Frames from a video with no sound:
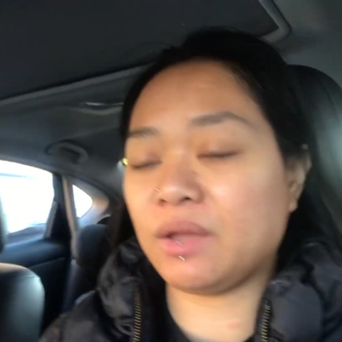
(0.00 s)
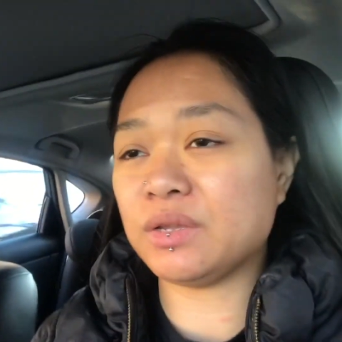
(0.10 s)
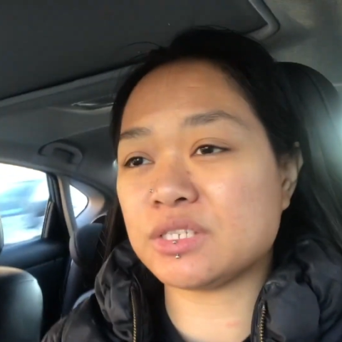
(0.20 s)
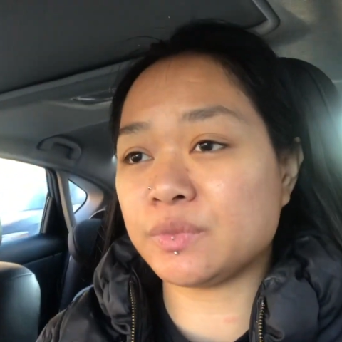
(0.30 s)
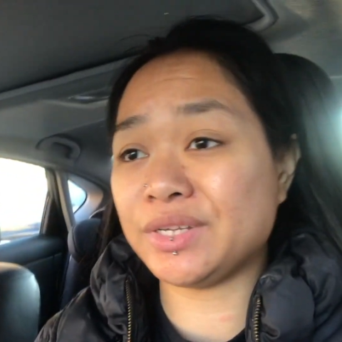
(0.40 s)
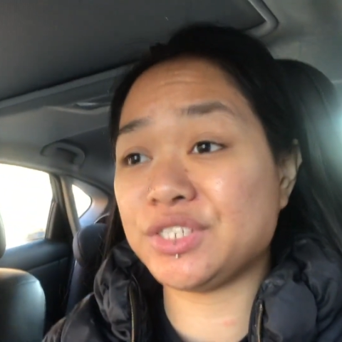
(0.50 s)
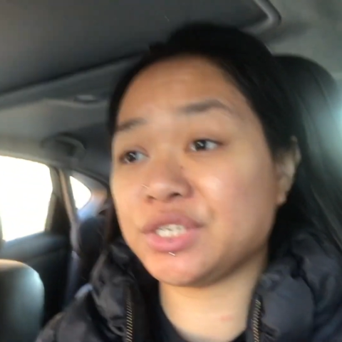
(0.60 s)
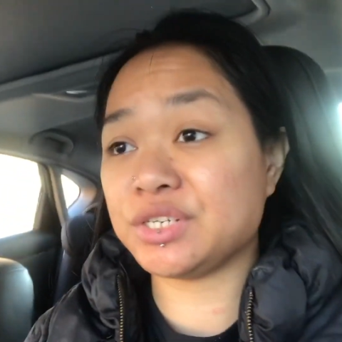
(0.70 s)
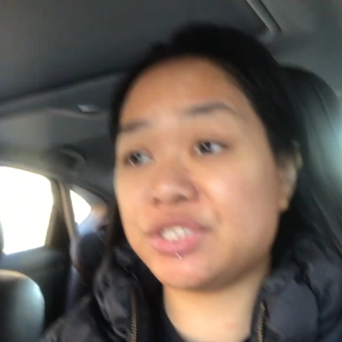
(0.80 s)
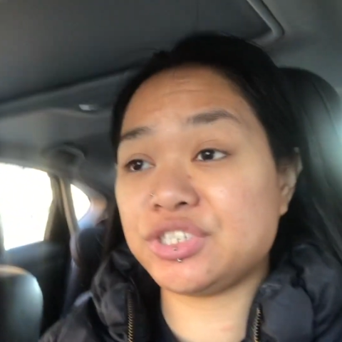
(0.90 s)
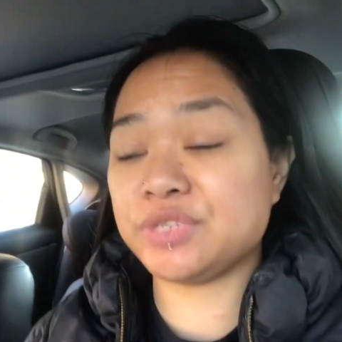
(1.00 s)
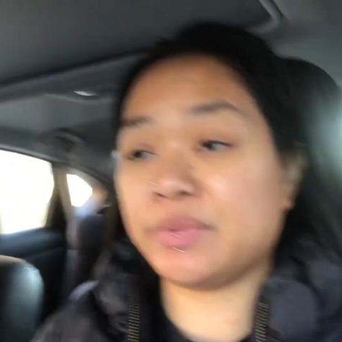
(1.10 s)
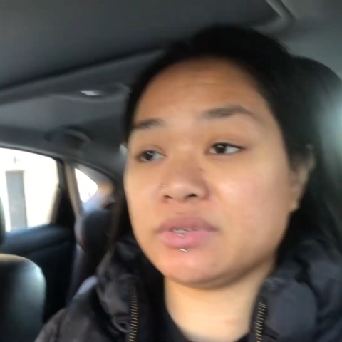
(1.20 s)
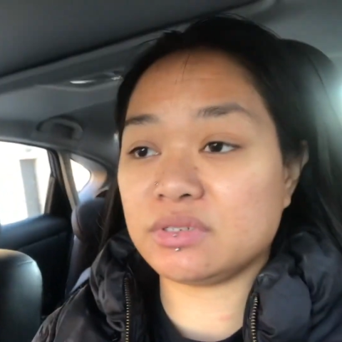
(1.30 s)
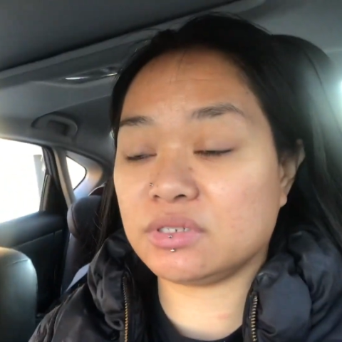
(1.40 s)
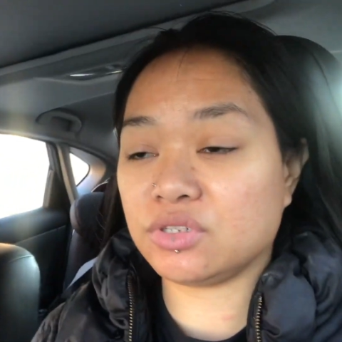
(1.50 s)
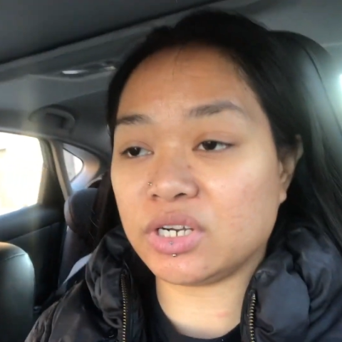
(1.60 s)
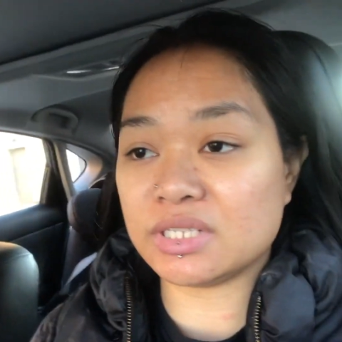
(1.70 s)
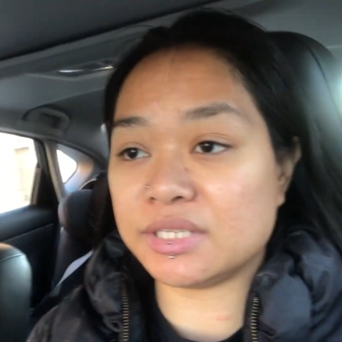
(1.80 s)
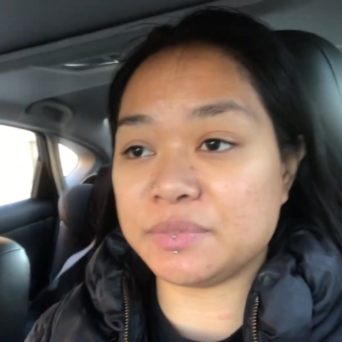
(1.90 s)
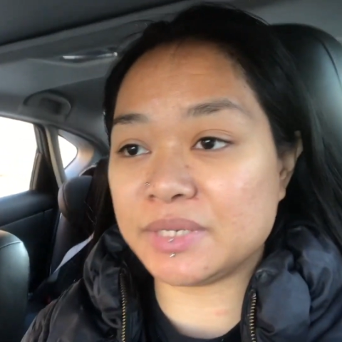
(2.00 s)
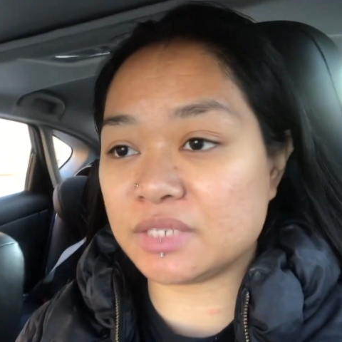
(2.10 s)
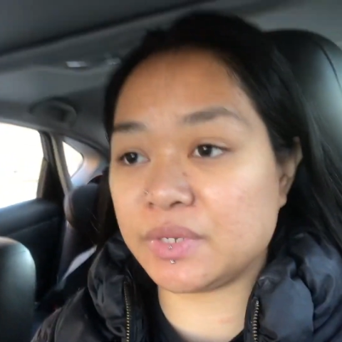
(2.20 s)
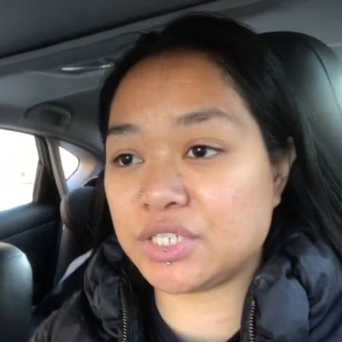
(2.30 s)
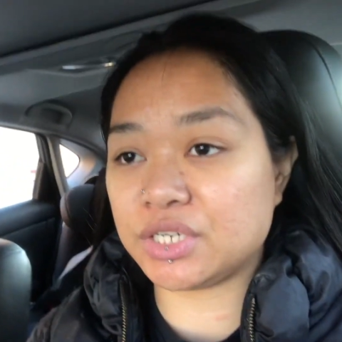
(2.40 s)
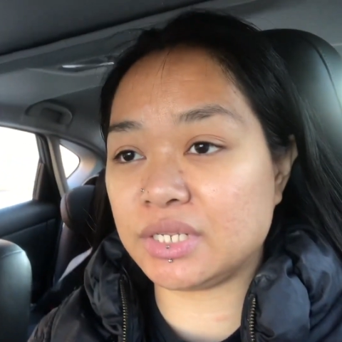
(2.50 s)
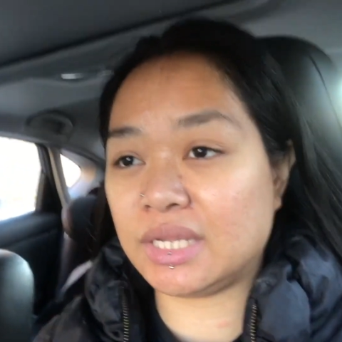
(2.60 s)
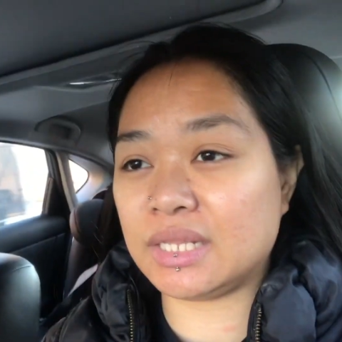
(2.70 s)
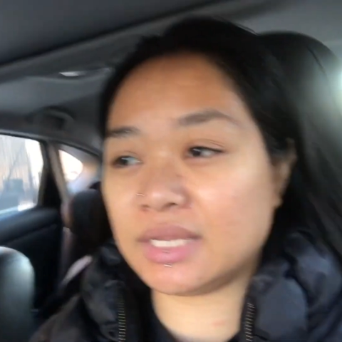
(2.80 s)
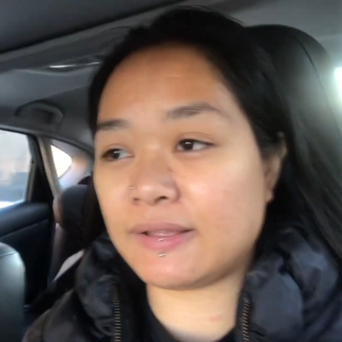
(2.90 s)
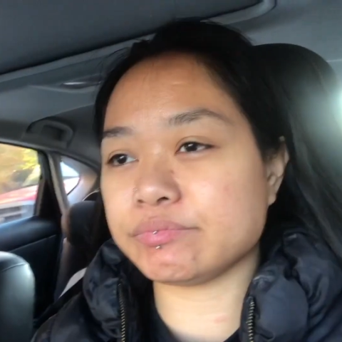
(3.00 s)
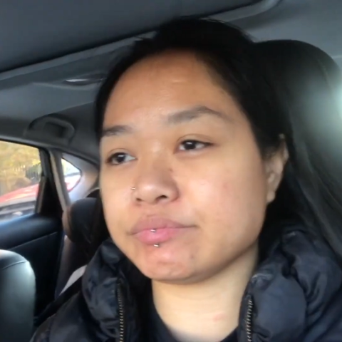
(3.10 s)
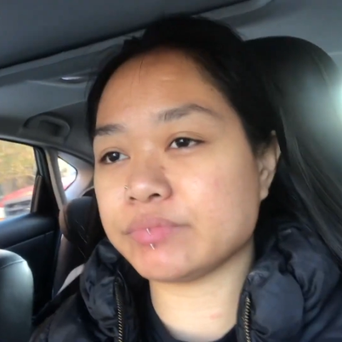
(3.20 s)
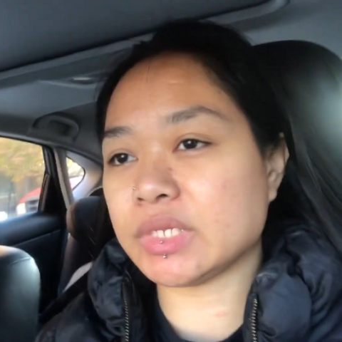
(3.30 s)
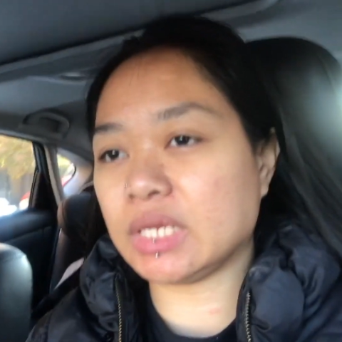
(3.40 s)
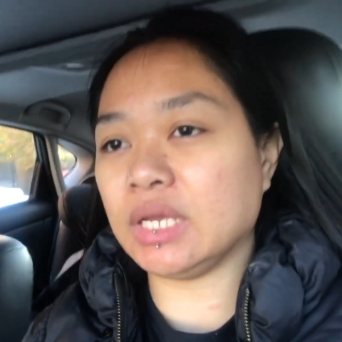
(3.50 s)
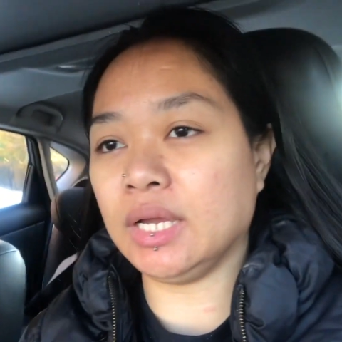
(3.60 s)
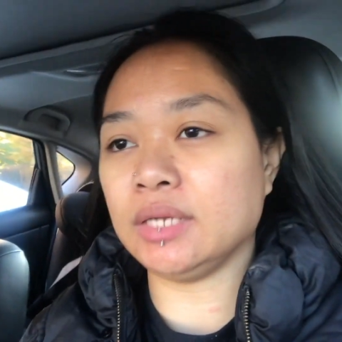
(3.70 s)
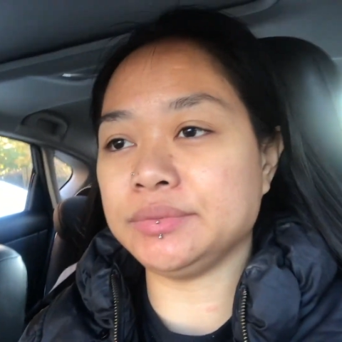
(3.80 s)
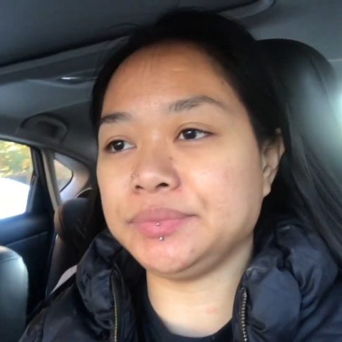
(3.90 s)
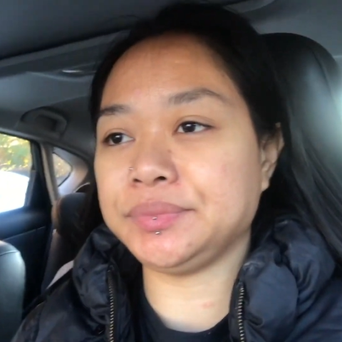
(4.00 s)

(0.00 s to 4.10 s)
a sweatshirt. She's been just trying to steal my sweatshirt lately. Yeah.